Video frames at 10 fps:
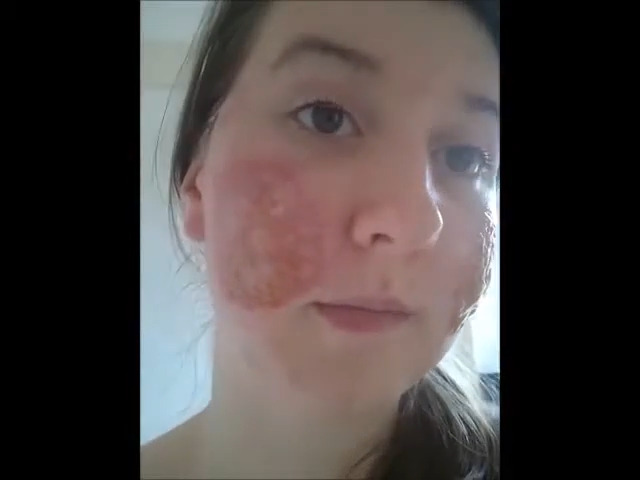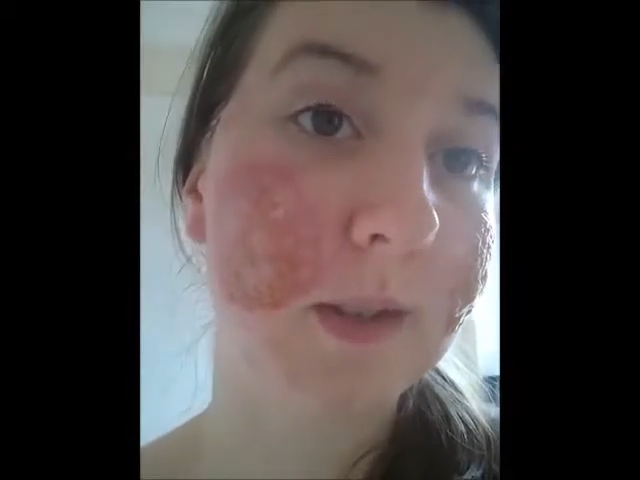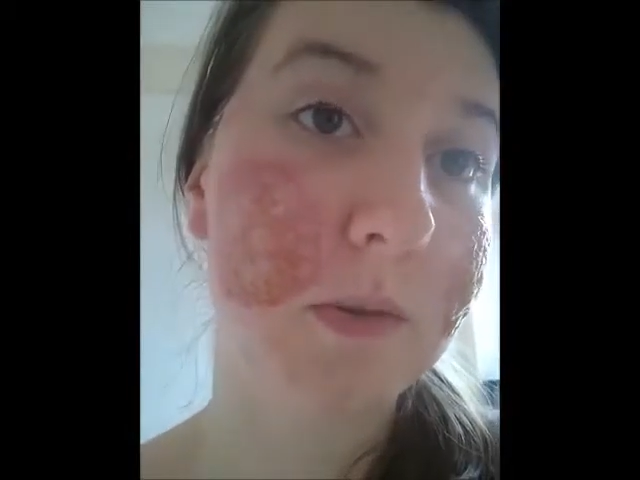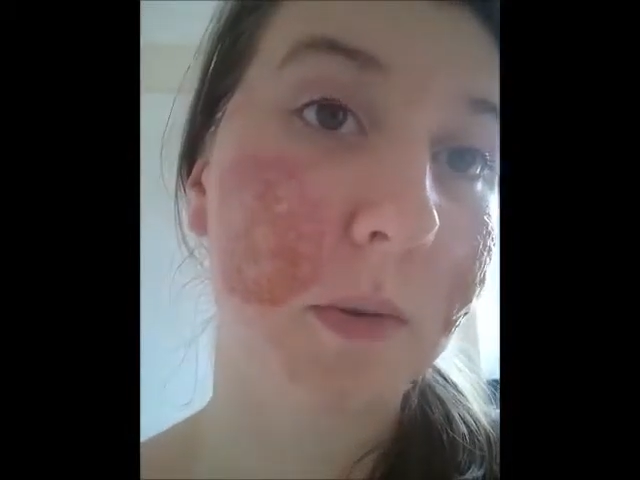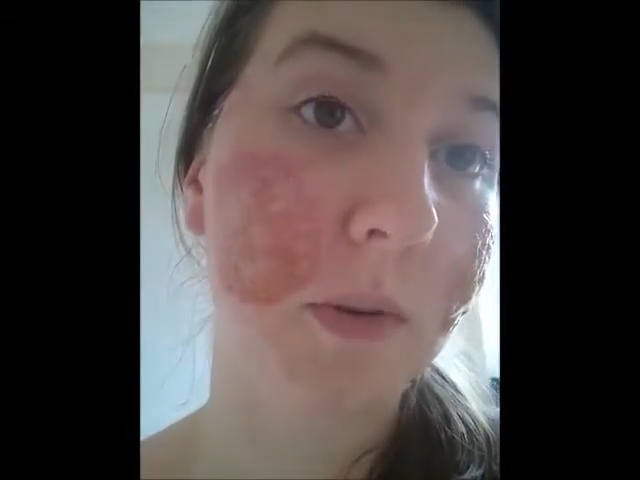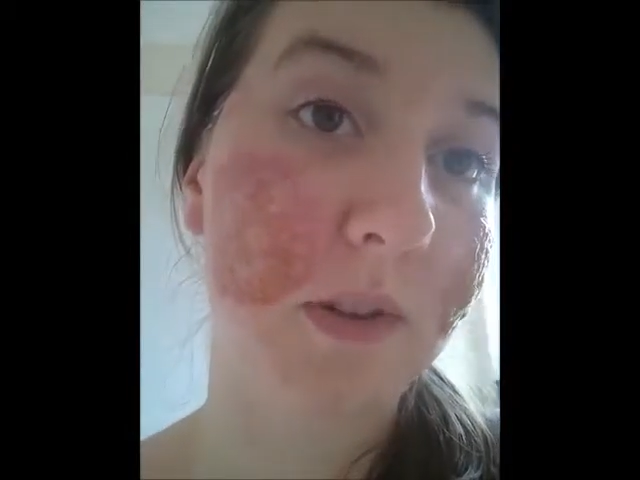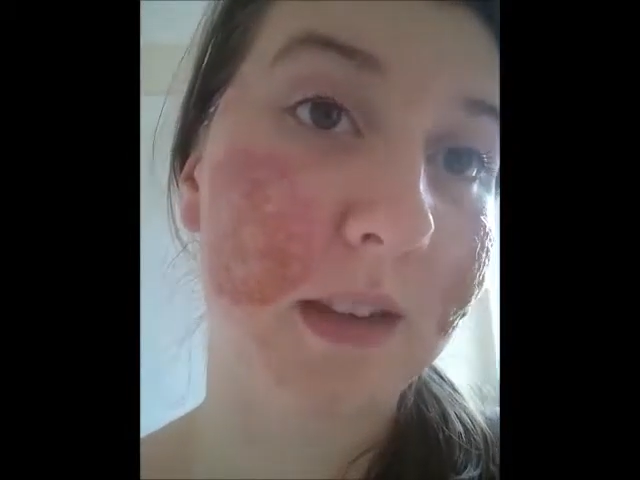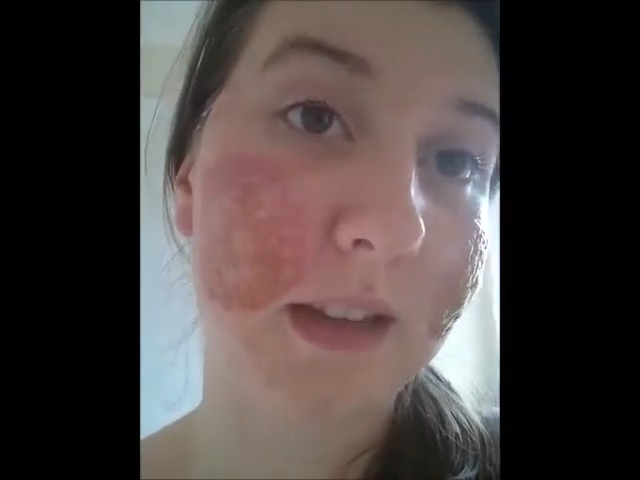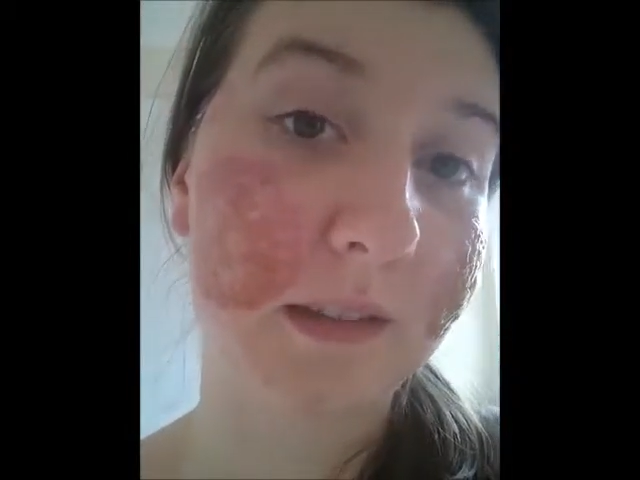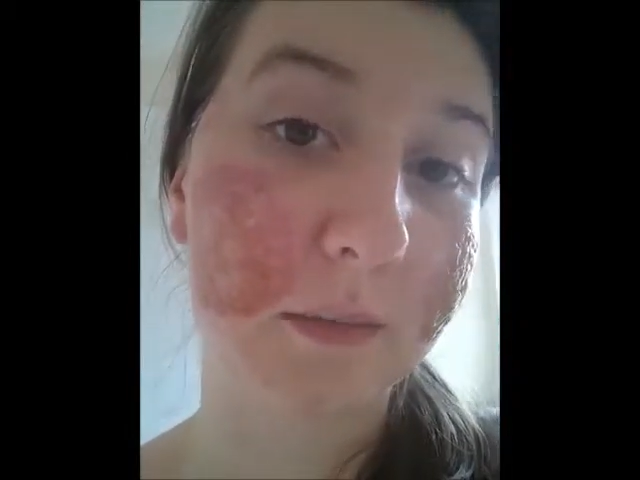sort of
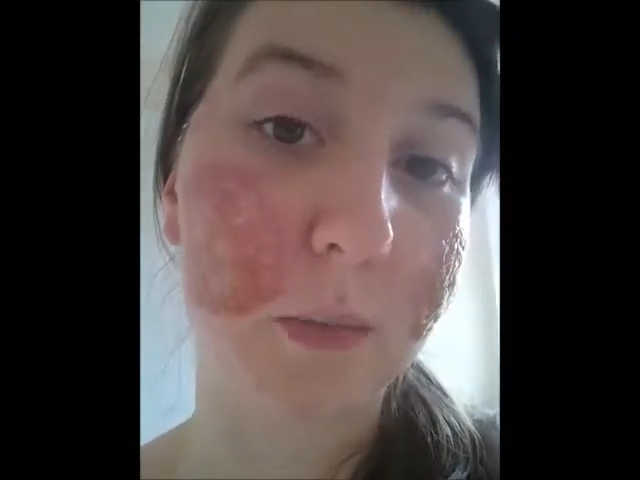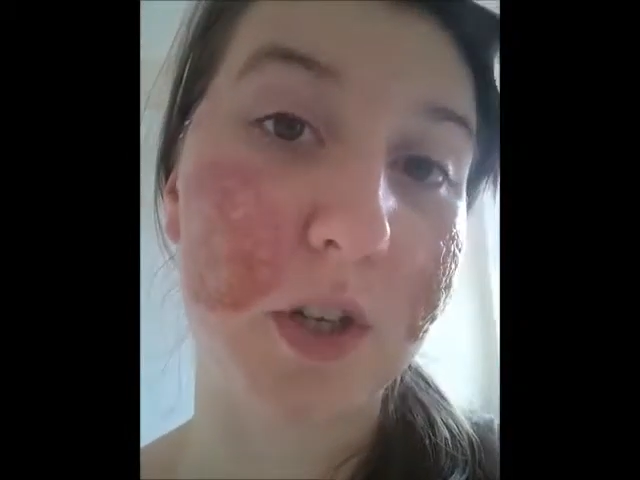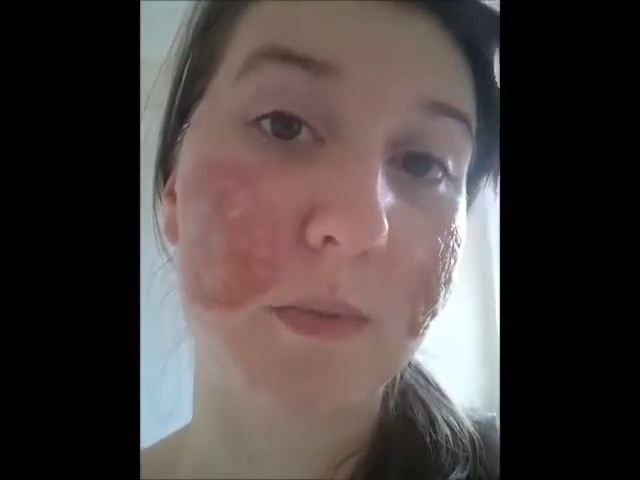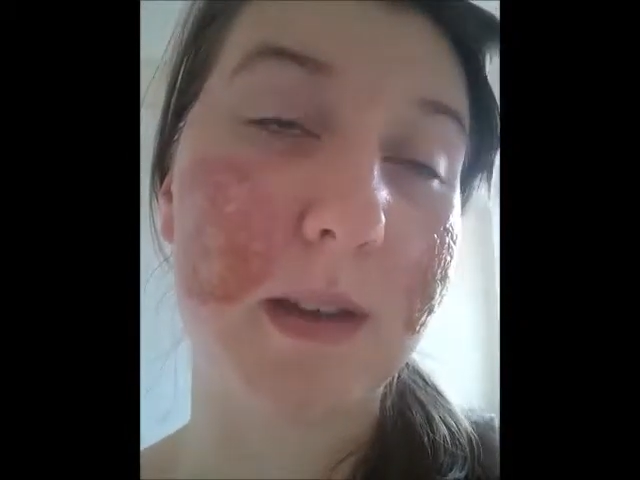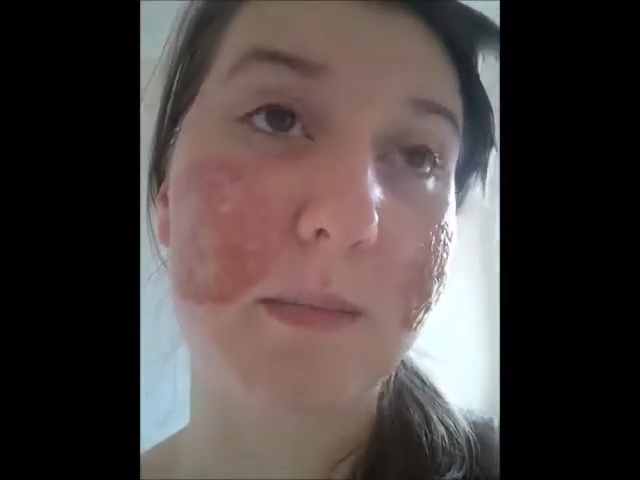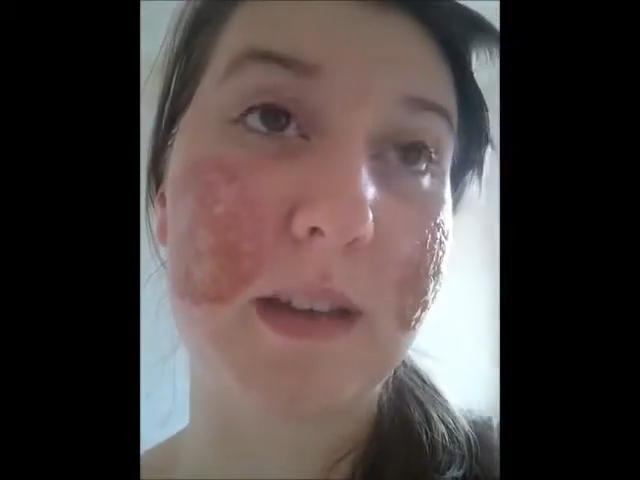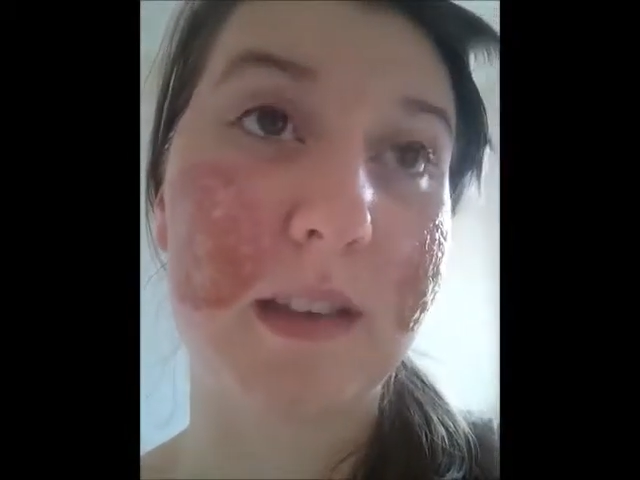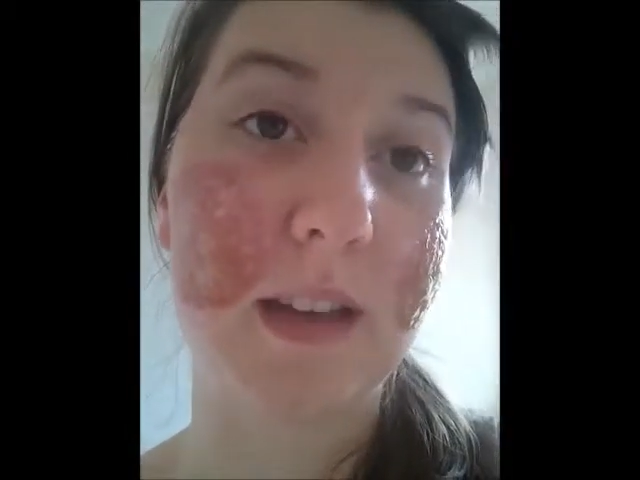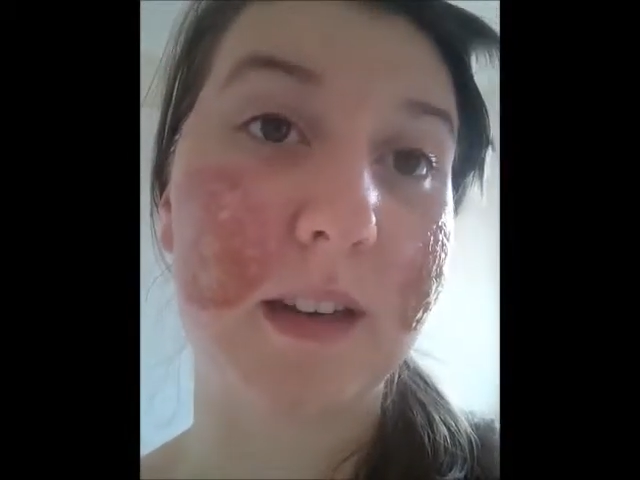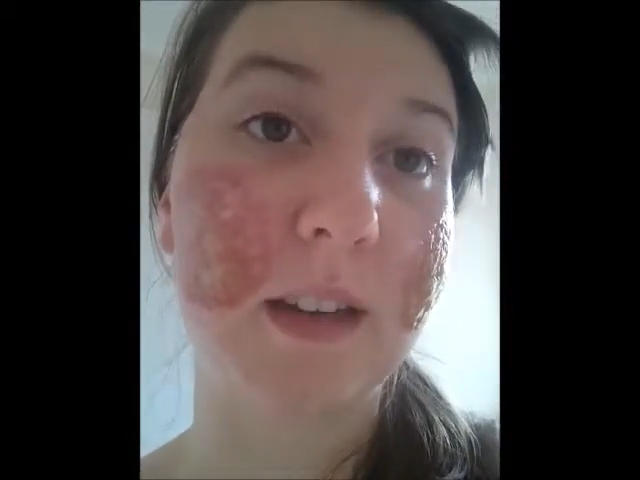thing, which made me
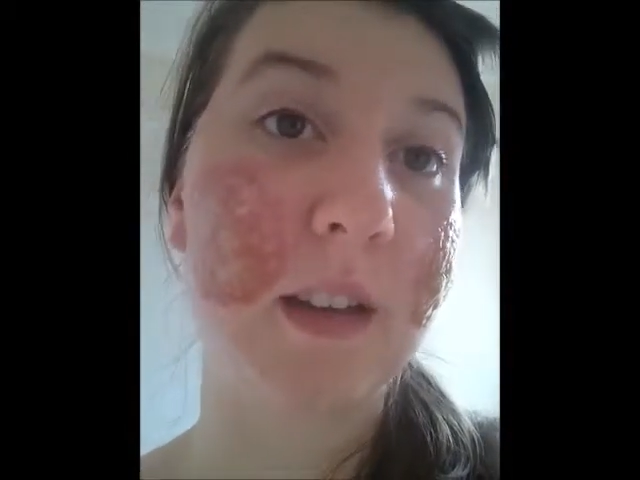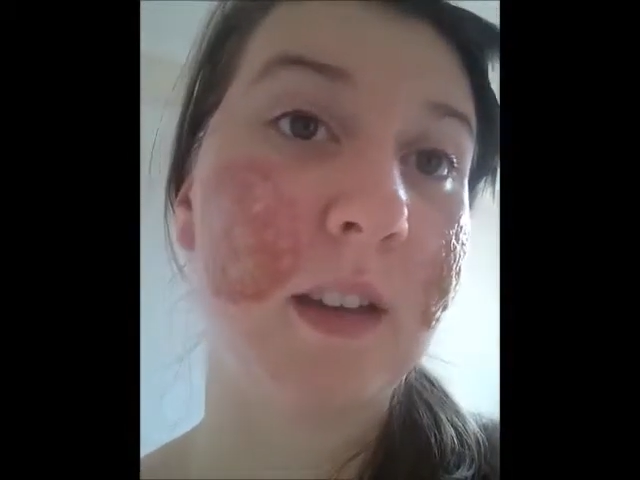think,